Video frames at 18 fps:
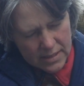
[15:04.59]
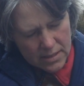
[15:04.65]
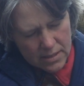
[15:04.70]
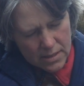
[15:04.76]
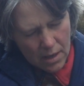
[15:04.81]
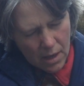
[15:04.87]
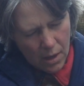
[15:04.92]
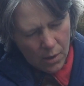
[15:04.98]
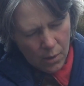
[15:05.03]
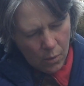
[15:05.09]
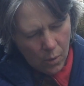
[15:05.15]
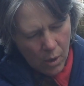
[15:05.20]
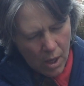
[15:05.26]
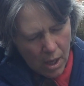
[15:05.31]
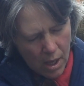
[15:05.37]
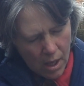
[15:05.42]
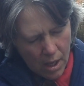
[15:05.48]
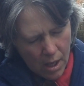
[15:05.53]
So
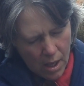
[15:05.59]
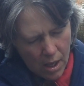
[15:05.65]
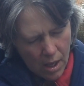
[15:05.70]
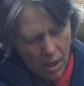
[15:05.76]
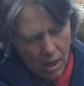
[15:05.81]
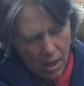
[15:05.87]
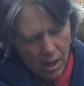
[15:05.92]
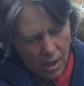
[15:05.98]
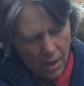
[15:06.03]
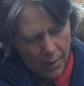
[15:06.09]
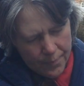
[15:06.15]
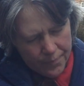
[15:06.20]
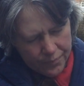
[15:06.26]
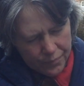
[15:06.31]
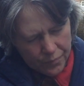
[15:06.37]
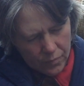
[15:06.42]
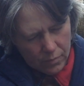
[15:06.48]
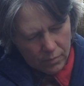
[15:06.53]

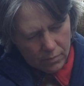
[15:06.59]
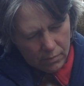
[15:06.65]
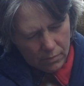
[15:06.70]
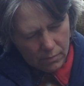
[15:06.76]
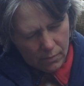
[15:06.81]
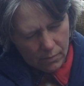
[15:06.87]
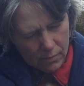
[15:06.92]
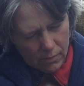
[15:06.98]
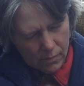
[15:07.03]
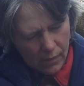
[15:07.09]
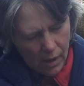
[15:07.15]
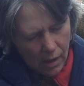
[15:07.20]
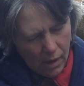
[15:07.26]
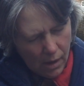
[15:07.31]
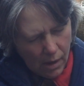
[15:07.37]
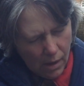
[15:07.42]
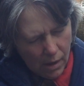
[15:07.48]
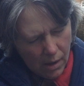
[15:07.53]

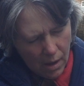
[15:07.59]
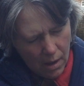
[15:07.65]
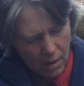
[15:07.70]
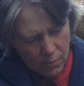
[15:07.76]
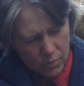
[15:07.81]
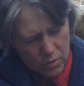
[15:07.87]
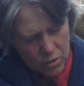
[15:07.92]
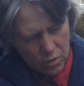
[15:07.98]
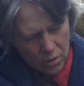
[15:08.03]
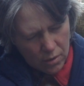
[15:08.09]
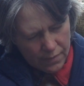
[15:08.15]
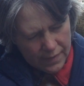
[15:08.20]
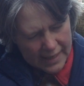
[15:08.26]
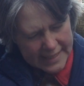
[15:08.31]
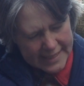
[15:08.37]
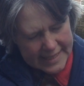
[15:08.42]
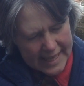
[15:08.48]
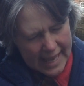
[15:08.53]
I was
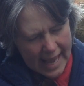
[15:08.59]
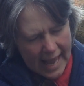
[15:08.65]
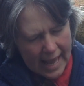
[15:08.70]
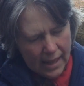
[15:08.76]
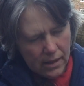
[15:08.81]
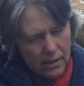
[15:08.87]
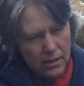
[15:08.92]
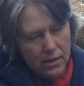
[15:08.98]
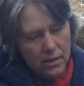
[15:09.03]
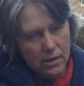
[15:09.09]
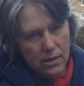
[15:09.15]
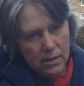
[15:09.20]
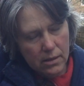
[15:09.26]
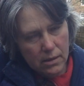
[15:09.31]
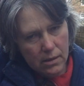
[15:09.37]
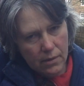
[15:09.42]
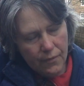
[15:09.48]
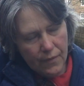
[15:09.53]
always ill
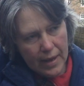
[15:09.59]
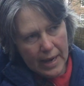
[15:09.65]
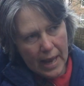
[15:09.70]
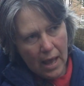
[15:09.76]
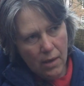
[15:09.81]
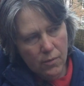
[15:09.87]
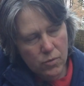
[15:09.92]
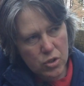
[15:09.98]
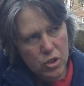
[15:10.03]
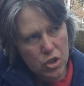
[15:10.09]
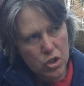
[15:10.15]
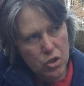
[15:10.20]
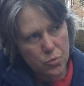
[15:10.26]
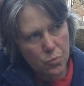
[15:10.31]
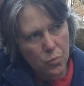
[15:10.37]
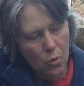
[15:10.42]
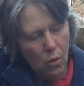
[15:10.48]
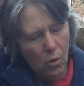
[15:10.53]
when I was
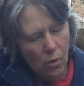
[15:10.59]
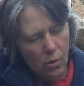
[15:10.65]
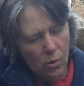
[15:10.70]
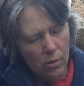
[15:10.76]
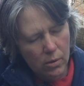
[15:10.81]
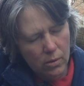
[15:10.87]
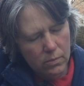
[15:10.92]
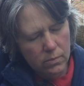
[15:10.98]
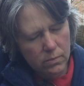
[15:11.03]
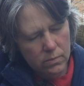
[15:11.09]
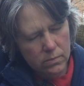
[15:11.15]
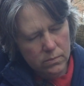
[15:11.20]
small.